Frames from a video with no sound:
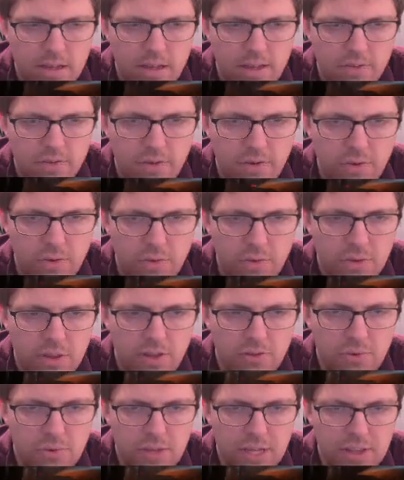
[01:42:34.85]
So
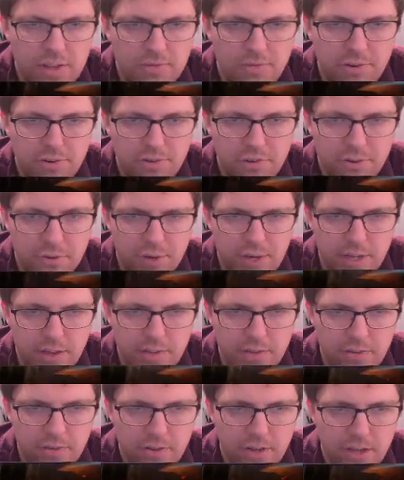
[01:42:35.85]
this will take the first 2
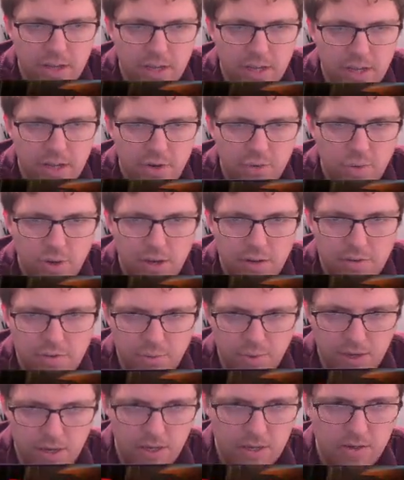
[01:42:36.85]
hits. 12,
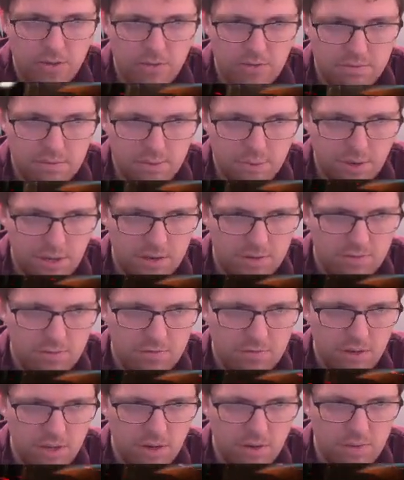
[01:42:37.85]
12.
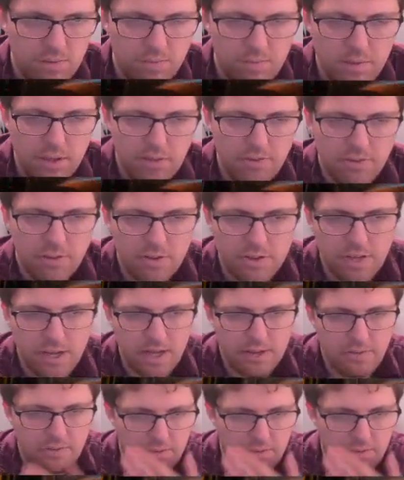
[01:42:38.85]
No, he still dies.